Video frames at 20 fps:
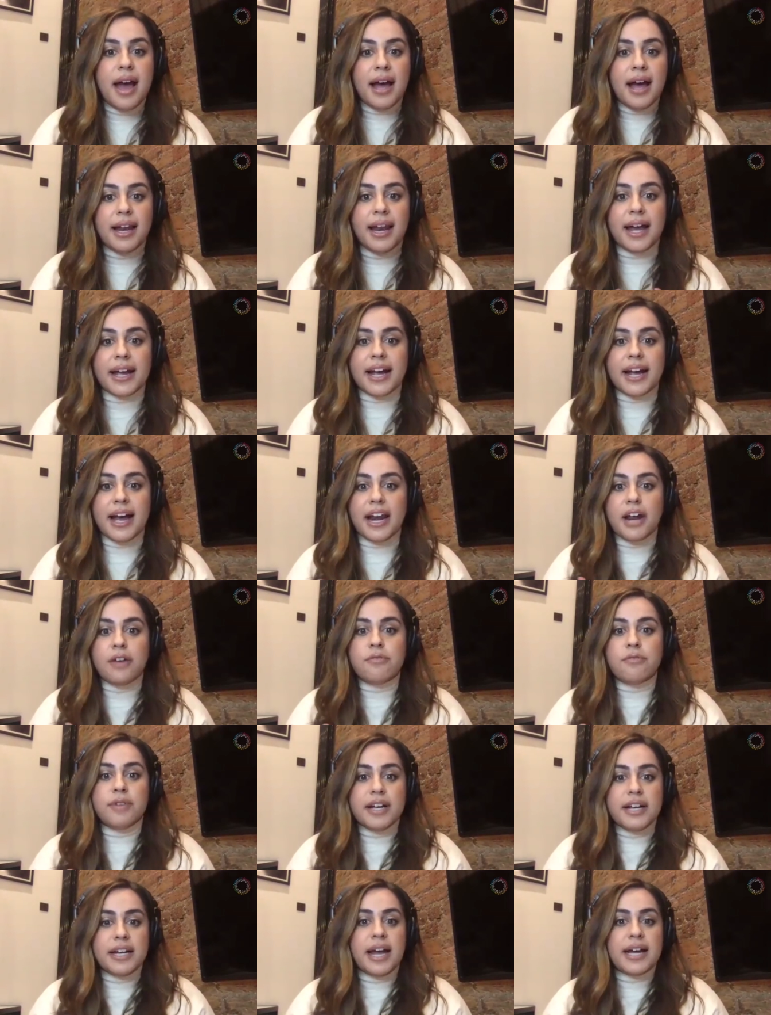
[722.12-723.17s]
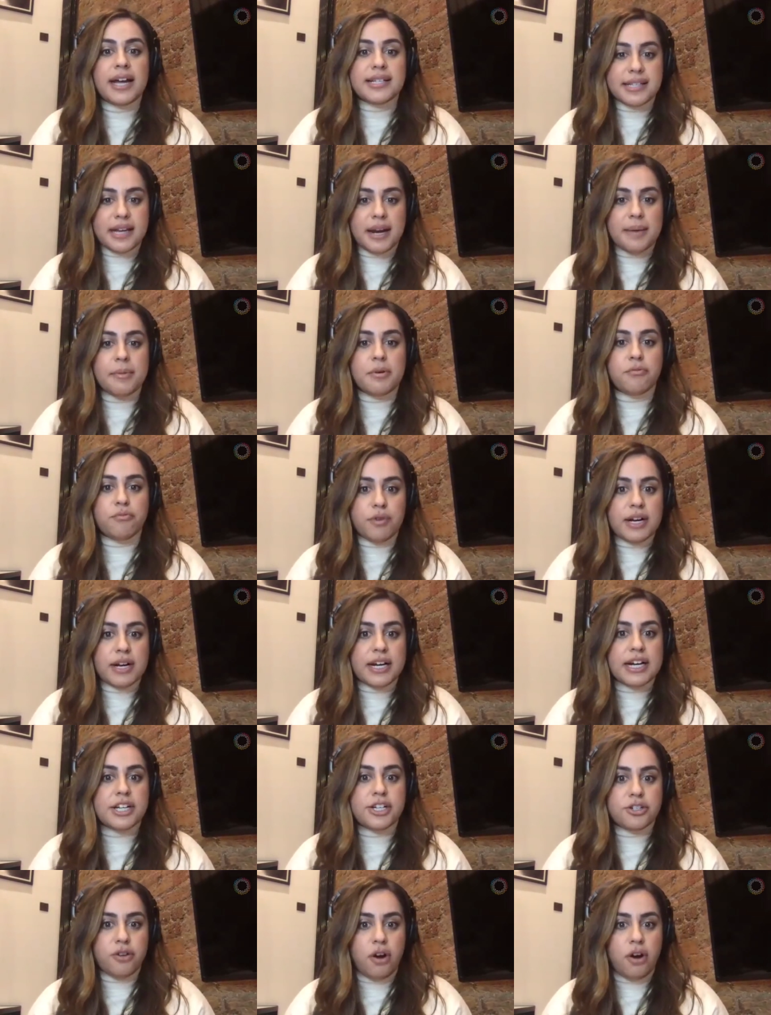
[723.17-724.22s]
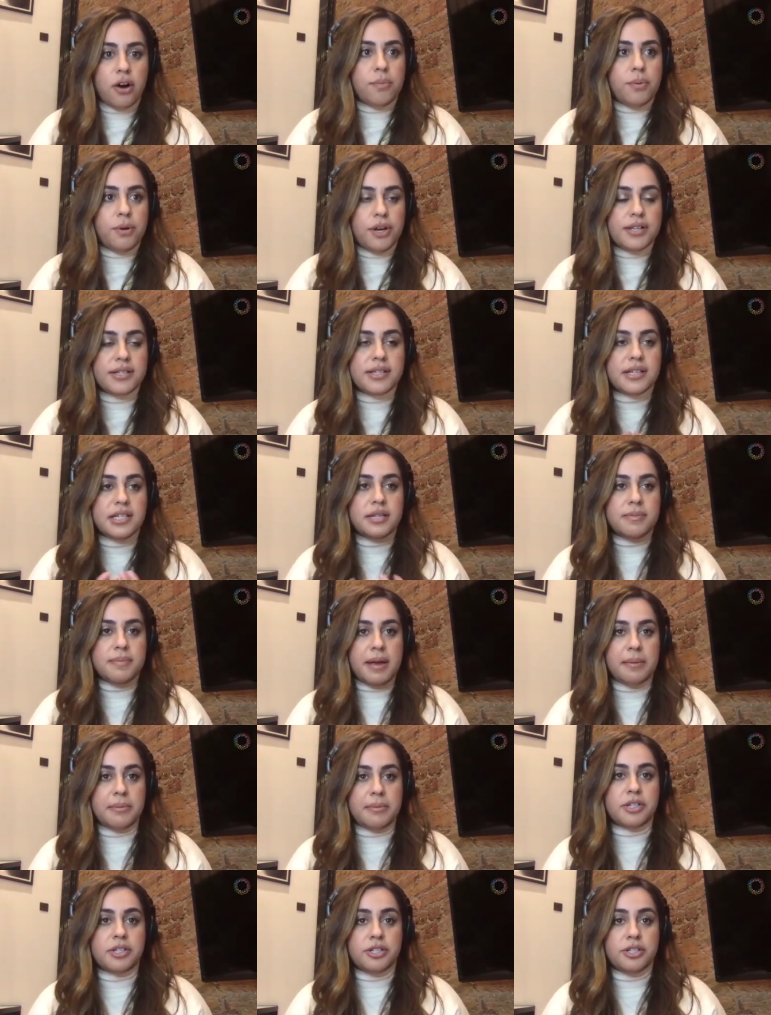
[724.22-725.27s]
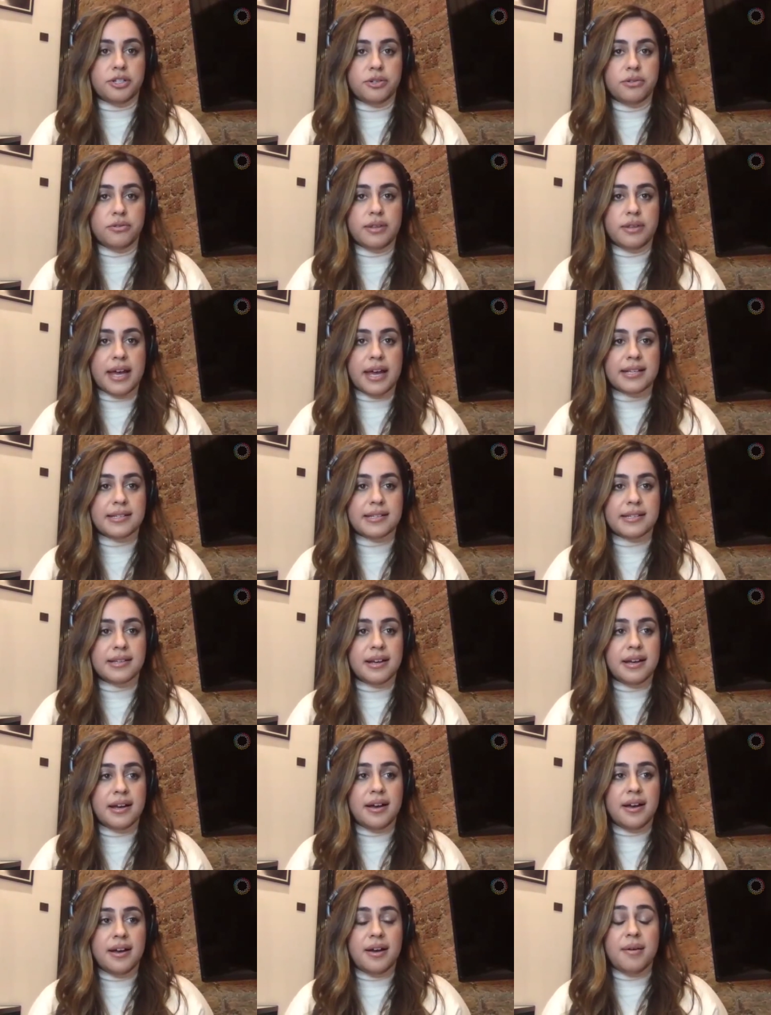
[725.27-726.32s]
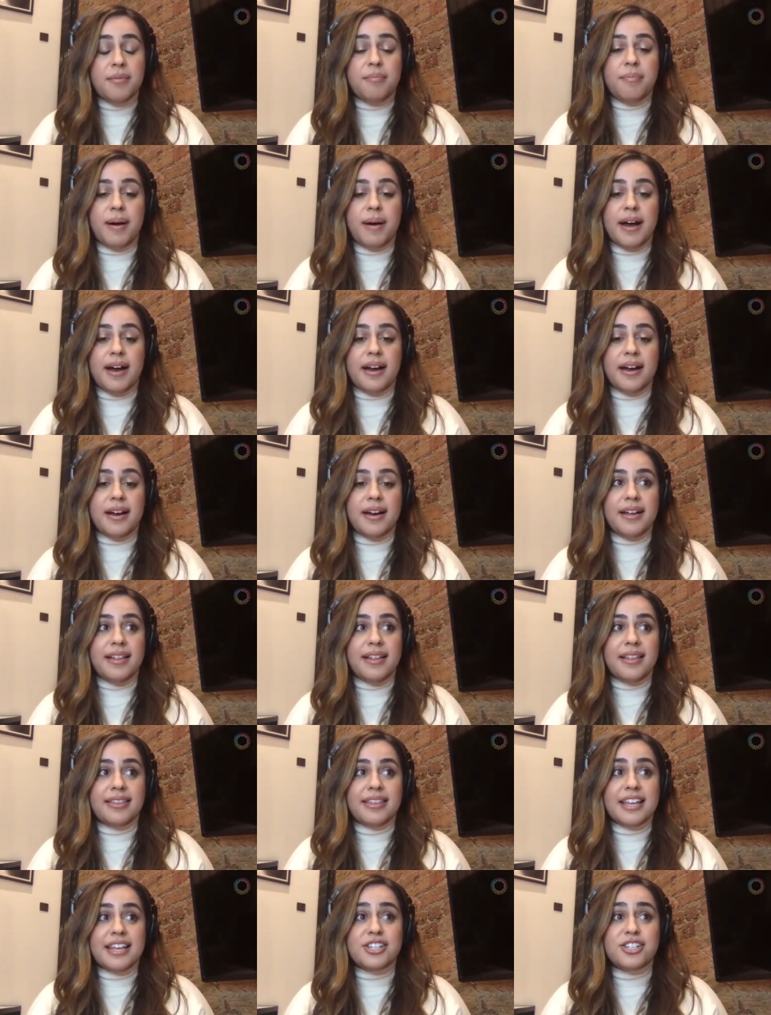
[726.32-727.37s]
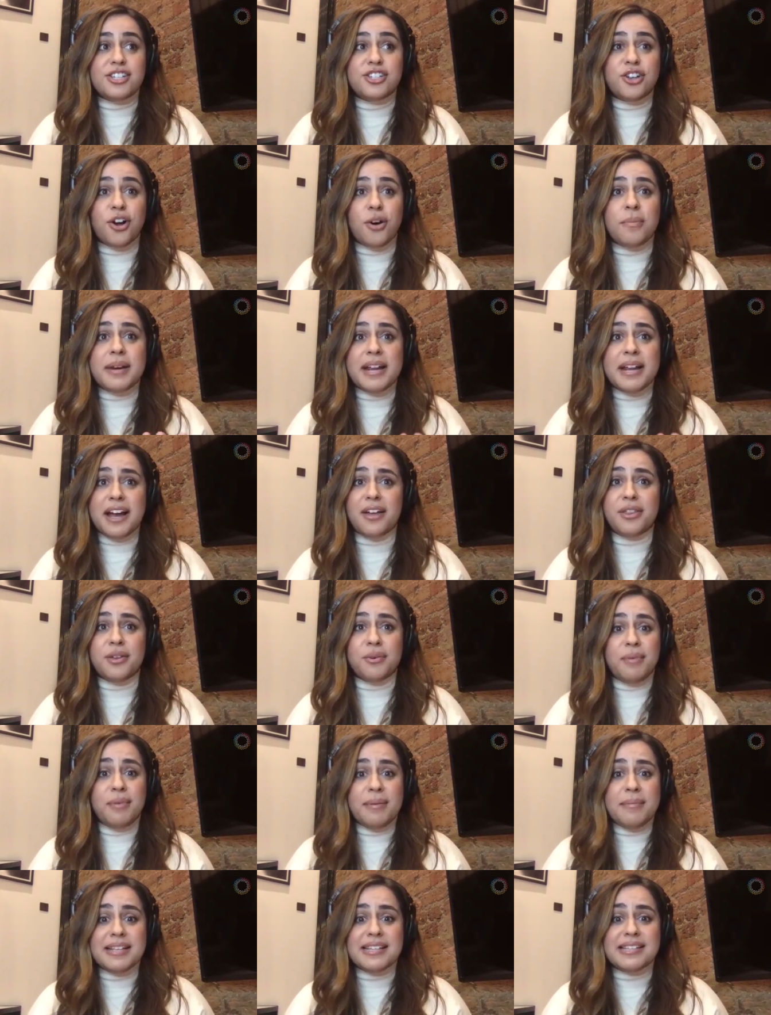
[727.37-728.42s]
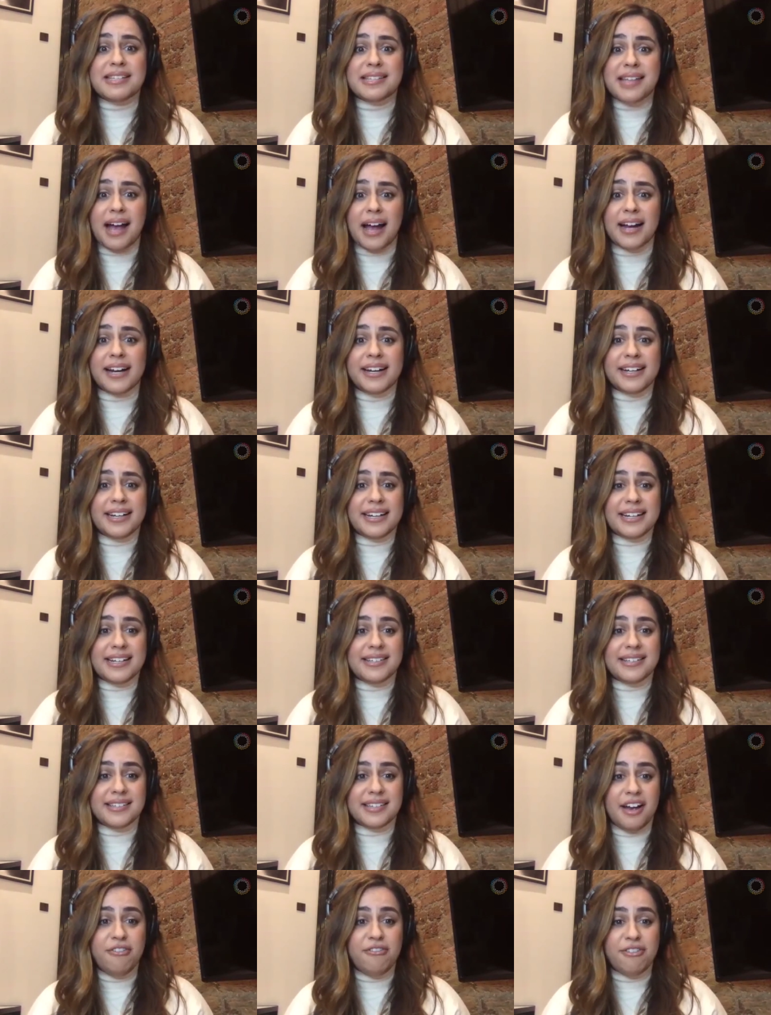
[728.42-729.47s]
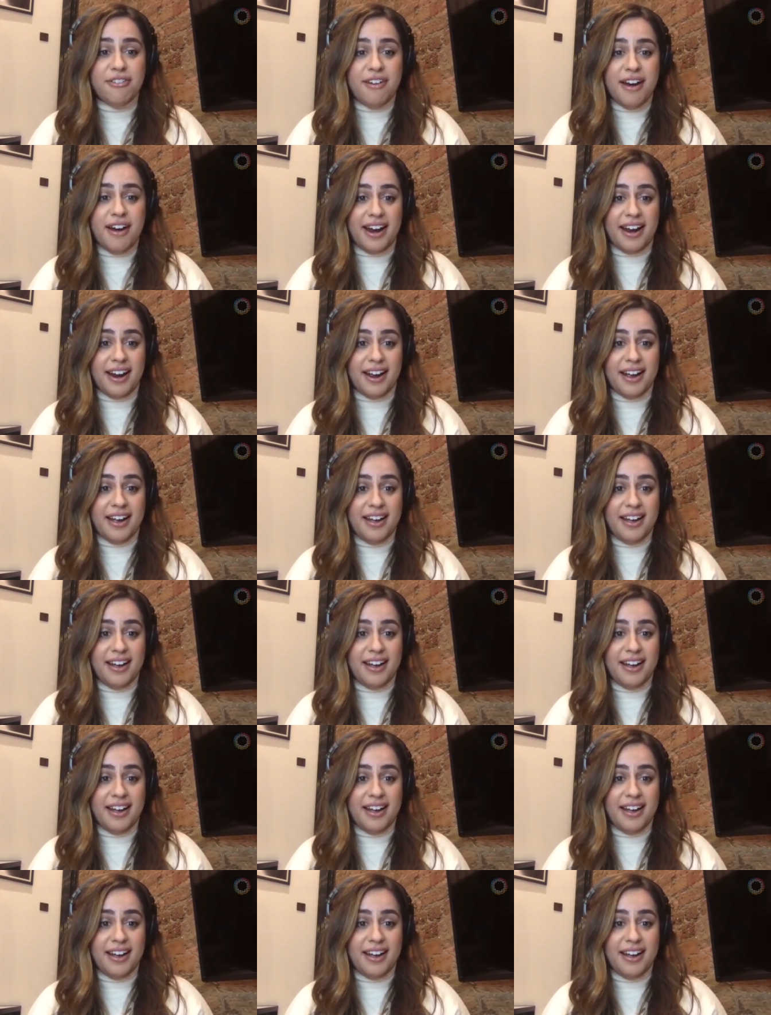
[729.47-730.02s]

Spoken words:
like, and I realize that I'm a really strong person to be able to do this, but there's so many other women silently suffering.